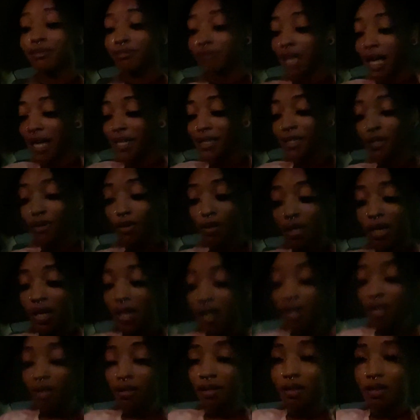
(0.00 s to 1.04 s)
I said,
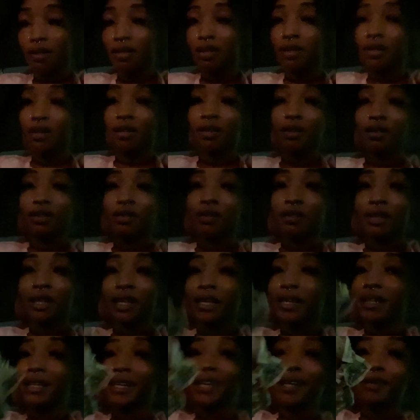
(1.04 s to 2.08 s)
okay.
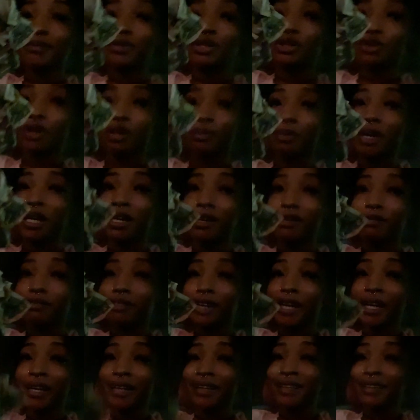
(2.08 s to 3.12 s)
Nigga damn sure made it
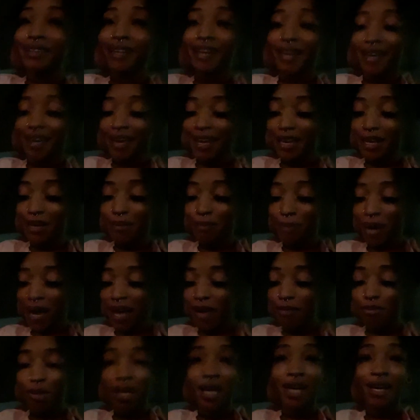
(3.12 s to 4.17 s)
rain in my
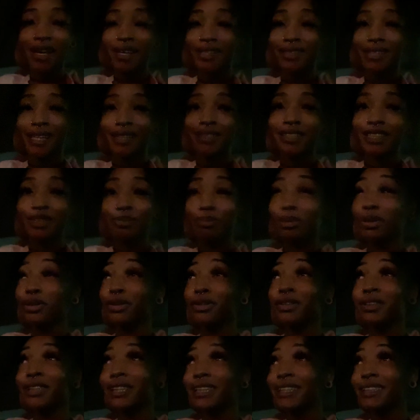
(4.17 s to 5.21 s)
pants. I just
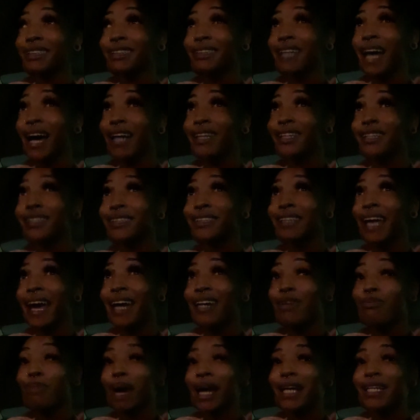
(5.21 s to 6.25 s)
pulled these dollars out of
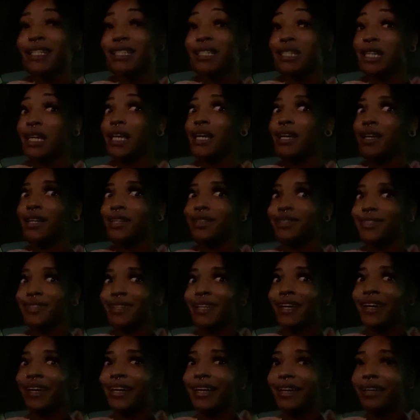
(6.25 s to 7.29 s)
my jeans
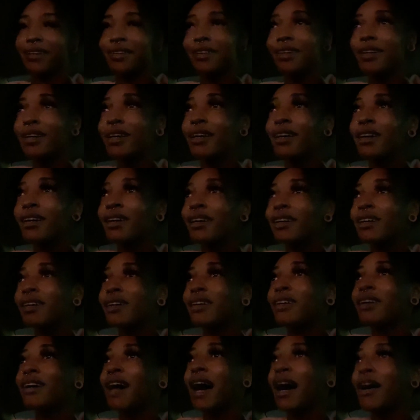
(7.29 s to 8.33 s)
like
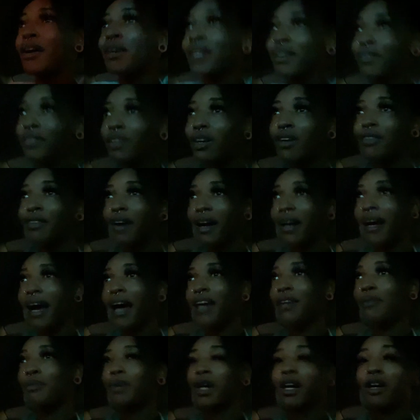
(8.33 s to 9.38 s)
I don't even know if I got
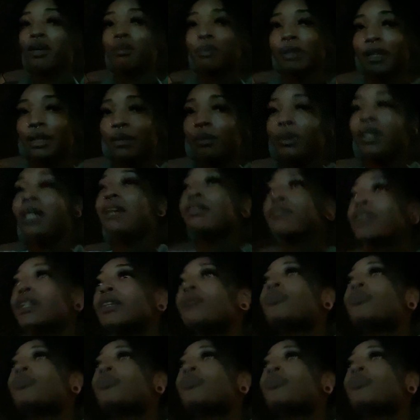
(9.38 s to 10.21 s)
them all, but whatever.